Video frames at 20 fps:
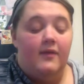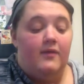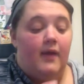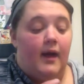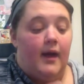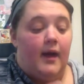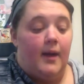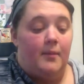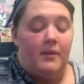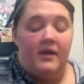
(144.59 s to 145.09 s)

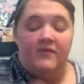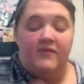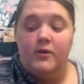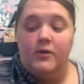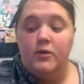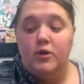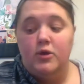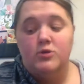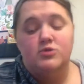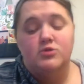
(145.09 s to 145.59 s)
If
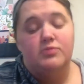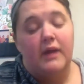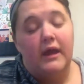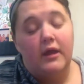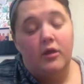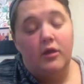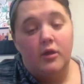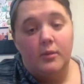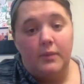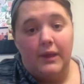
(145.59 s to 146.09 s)
you use
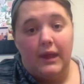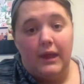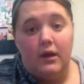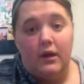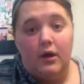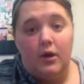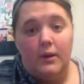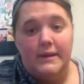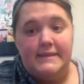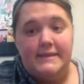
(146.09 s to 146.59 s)
regular
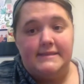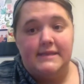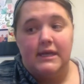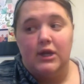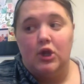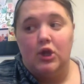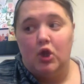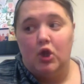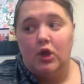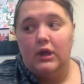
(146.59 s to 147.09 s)
Play-Doh, it's going
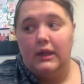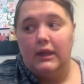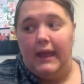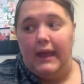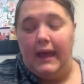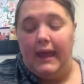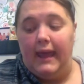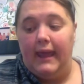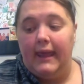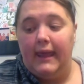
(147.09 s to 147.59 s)
to look
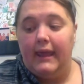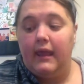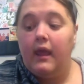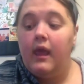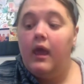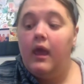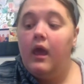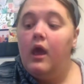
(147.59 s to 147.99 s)
like,